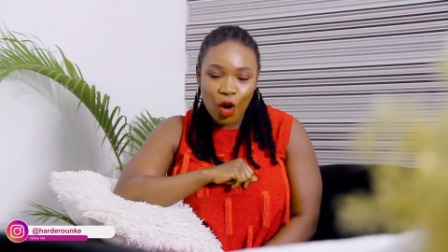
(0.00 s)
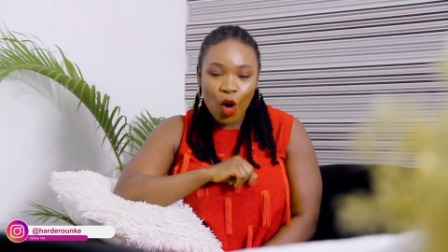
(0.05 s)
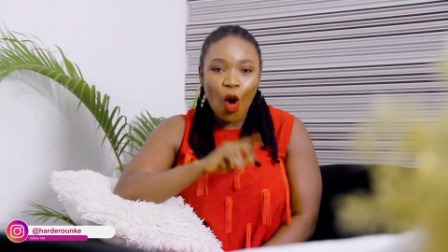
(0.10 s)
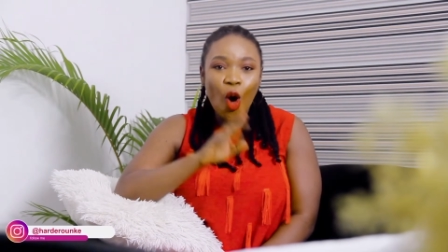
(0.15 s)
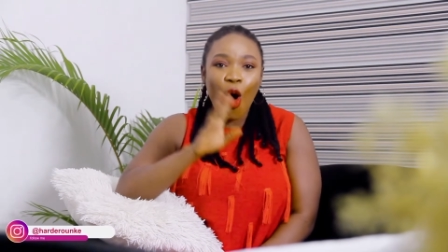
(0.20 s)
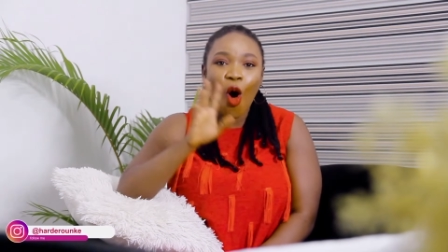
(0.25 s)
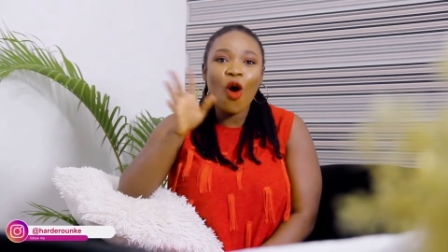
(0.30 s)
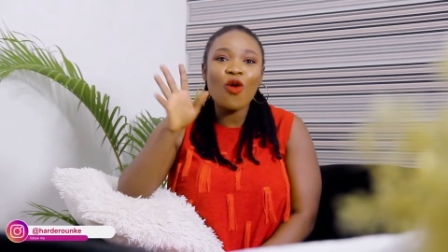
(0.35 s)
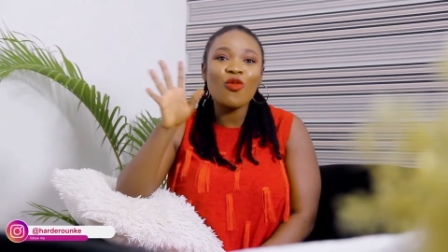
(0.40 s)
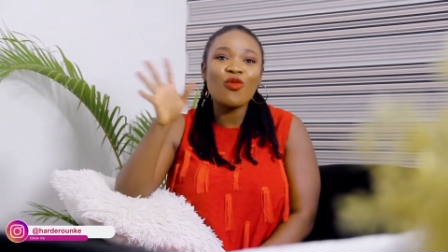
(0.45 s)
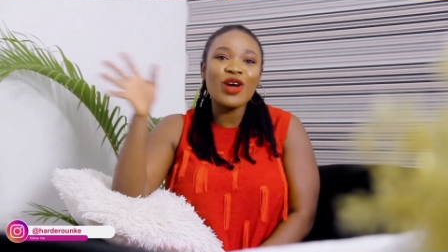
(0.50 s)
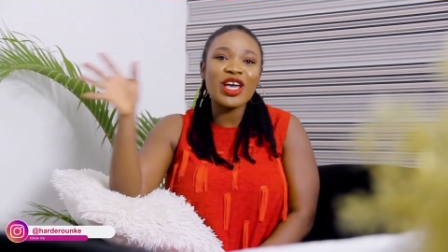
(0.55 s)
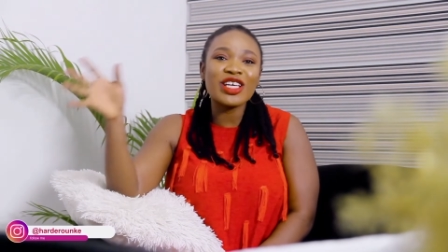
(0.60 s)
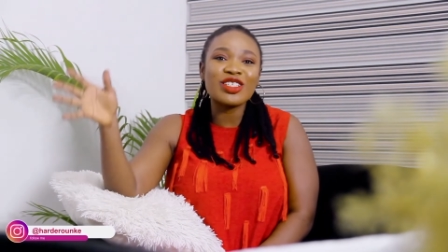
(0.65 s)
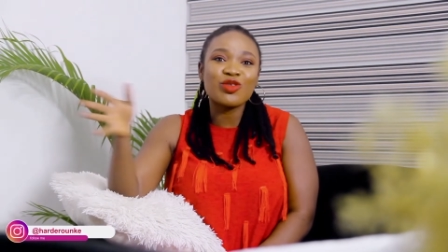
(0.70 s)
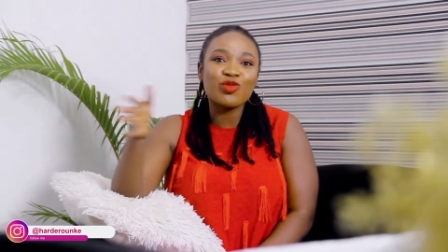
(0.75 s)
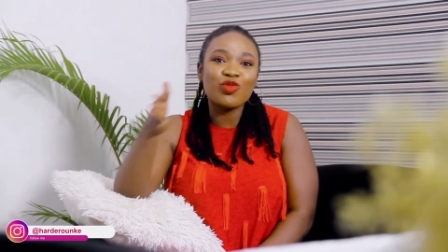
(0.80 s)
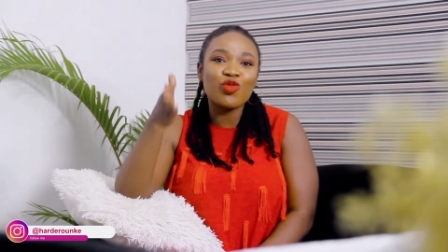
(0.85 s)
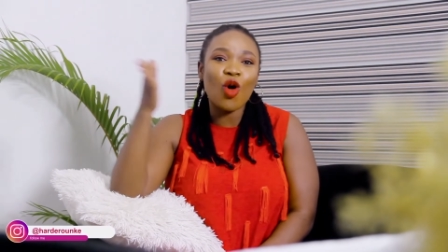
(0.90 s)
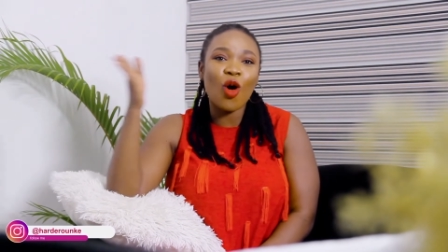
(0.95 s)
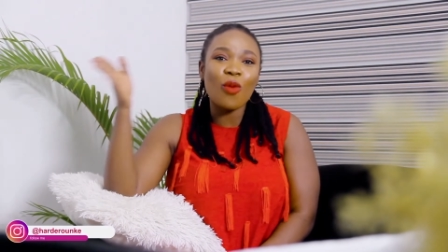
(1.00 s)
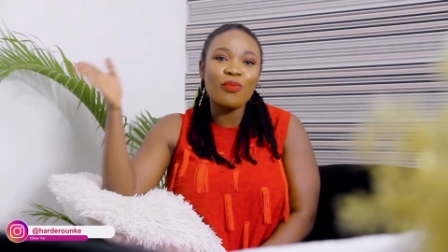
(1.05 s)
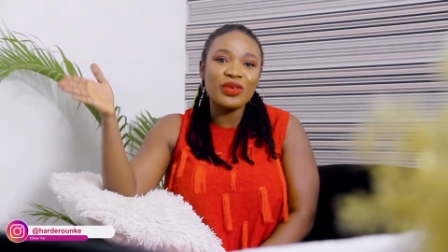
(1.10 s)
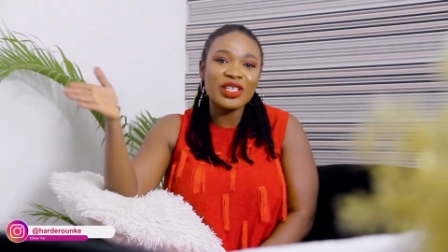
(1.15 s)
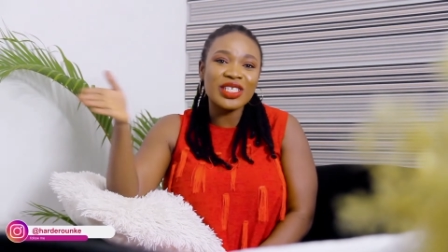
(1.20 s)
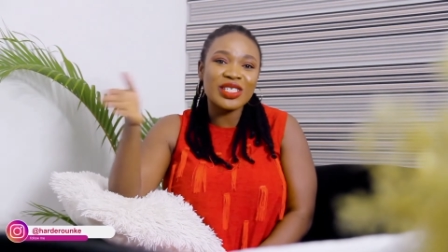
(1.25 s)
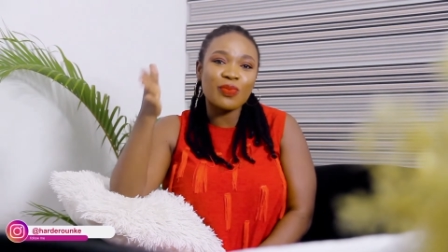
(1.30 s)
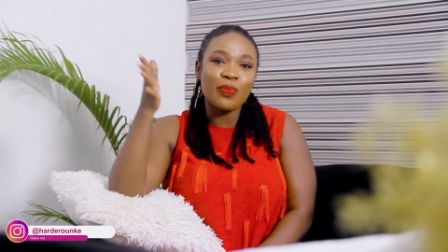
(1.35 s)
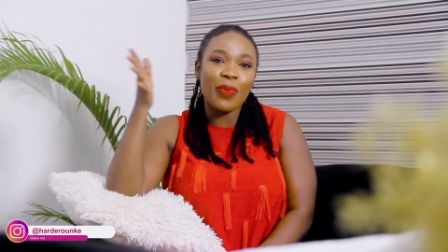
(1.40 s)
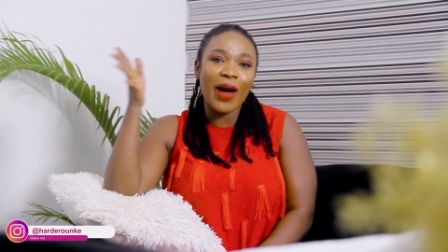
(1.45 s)
Always rub
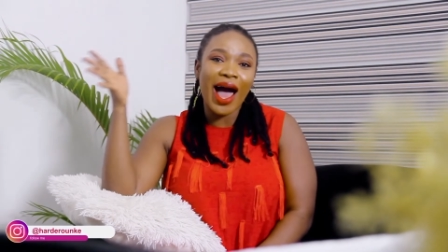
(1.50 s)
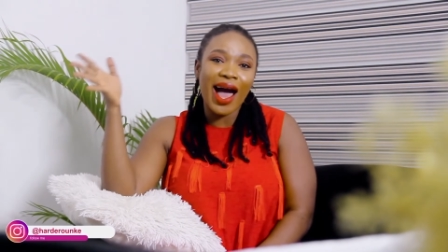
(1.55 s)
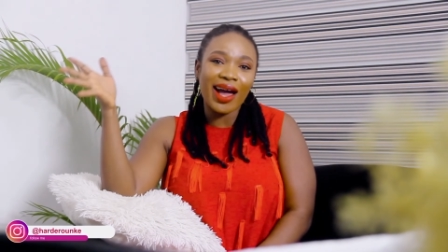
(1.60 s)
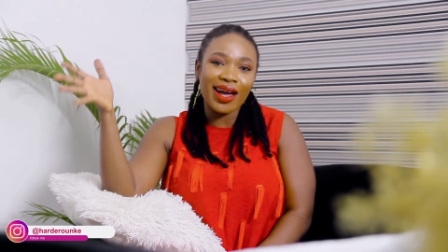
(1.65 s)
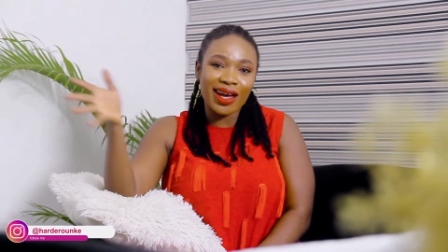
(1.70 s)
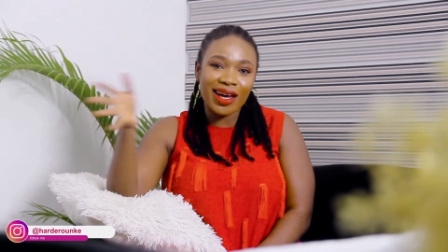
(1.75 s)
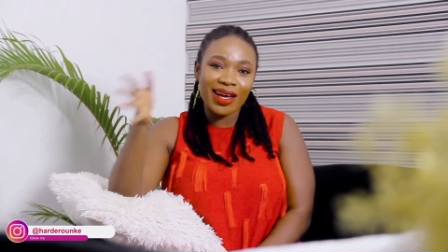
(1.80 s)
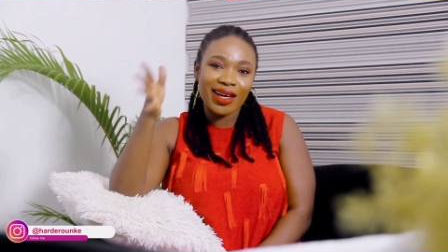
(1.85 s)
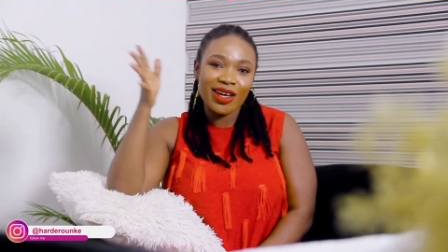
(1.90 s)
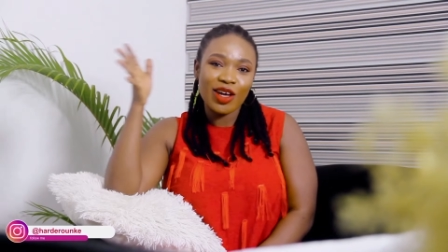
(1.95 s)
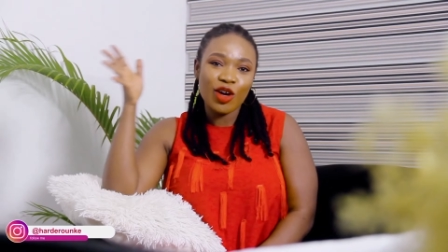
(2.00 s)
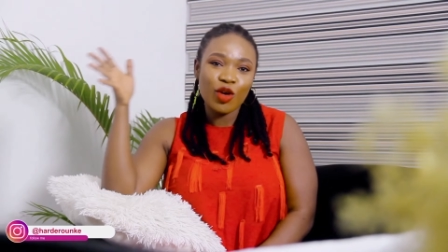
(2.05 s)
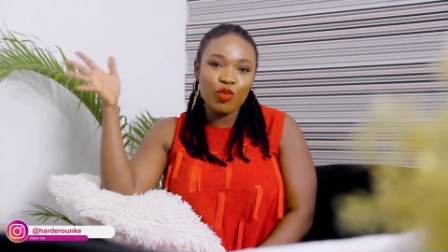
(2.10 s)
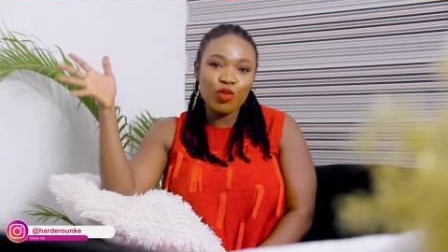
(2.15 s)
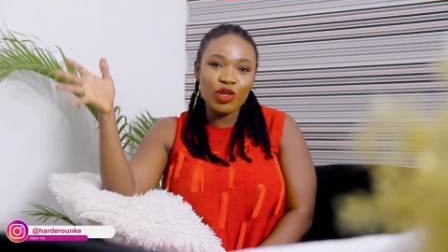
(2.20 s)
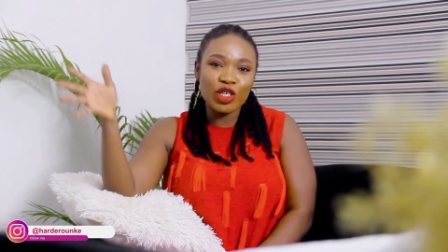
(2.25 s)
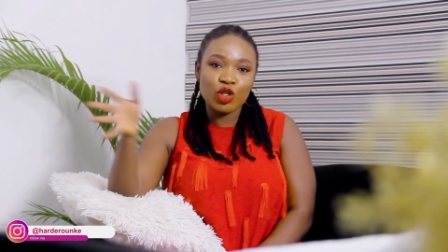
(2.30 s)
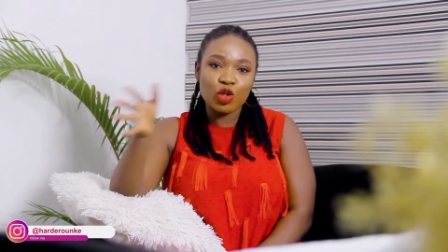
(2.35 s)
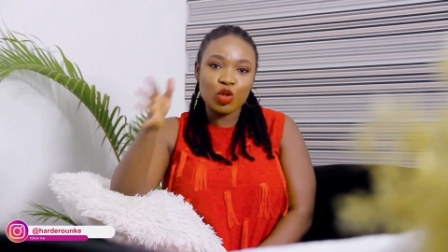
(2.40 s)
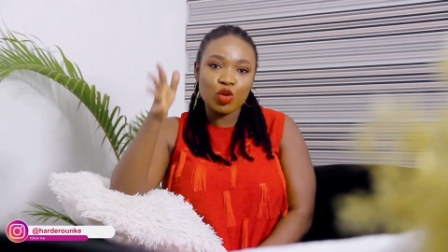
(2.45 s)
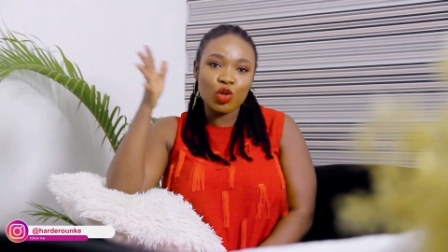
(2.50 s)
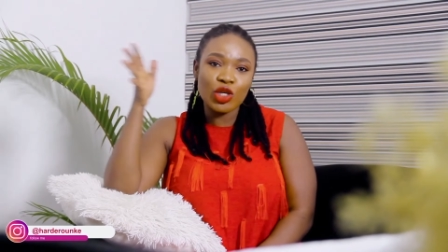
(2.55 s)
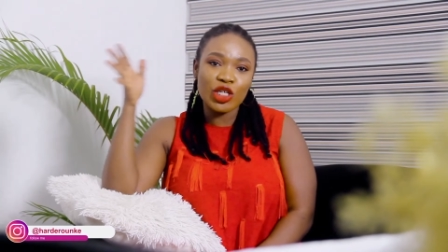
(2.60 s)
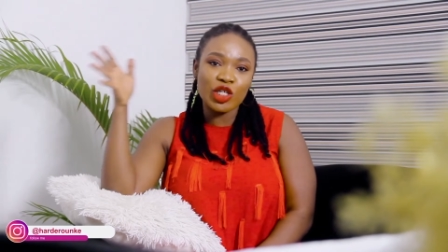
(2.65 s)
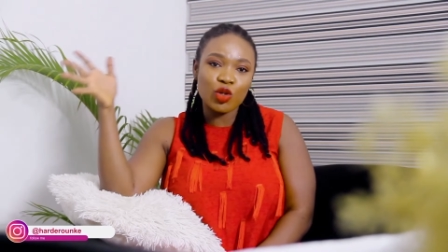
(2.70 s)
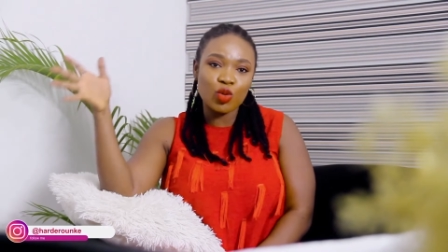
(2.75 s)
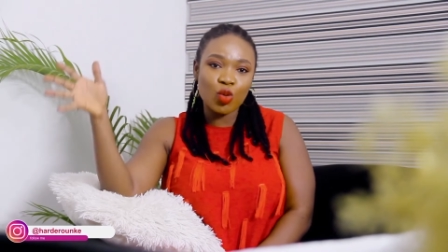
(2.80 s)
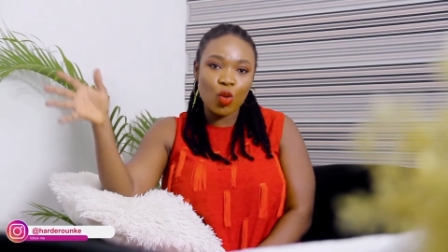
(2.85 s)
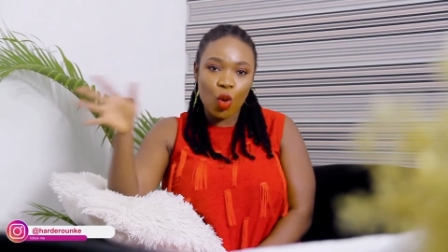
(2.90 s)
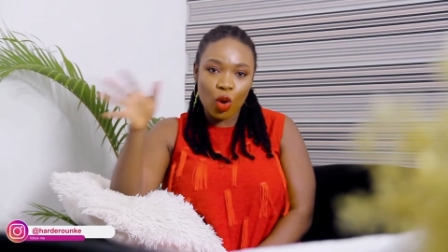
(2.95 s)
his back with
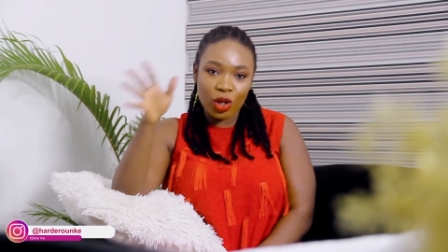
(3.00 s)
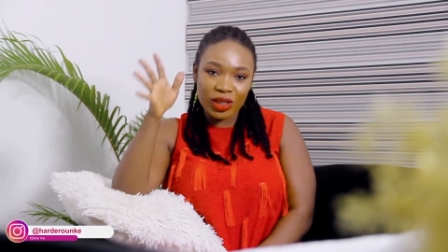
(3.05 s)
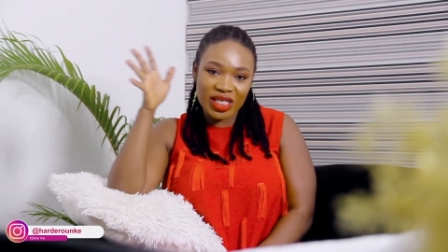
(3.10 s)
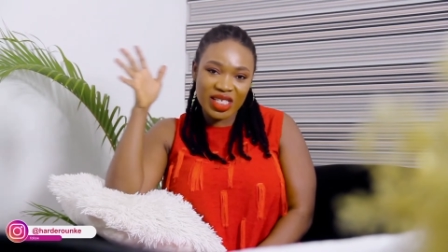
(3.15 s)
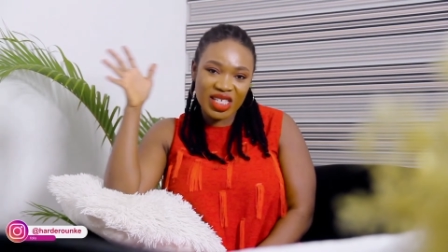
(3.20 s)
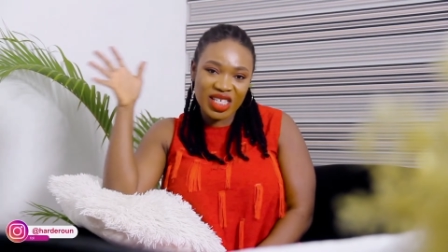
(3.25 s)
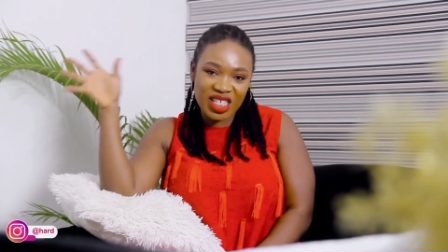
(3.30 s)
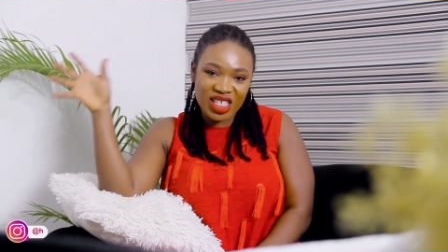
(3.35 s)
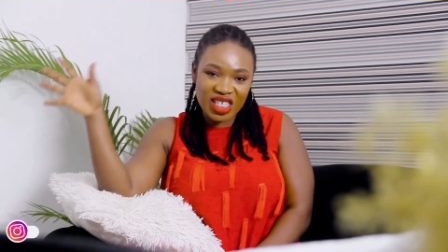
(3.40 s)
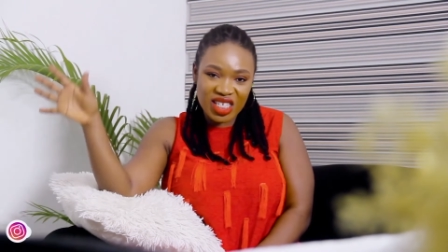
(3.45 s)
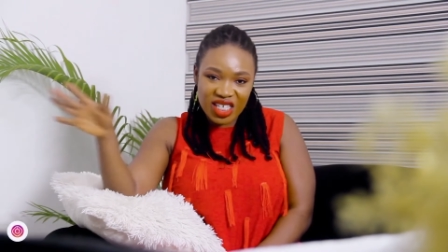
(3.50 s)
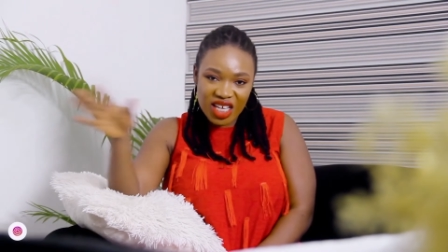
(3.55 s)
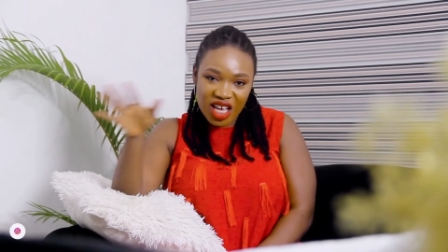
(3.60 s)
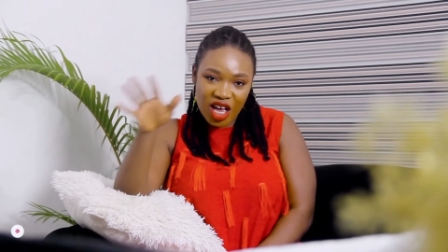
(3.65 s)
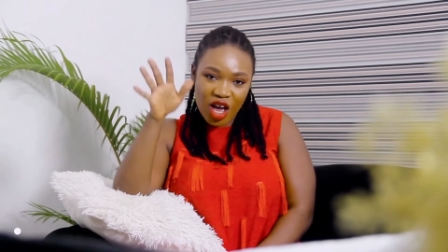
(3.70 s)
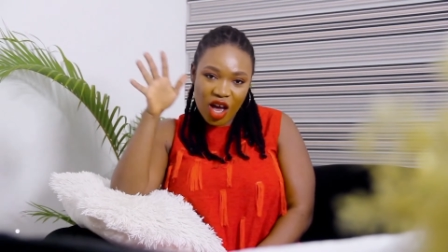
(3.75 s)
sweet words.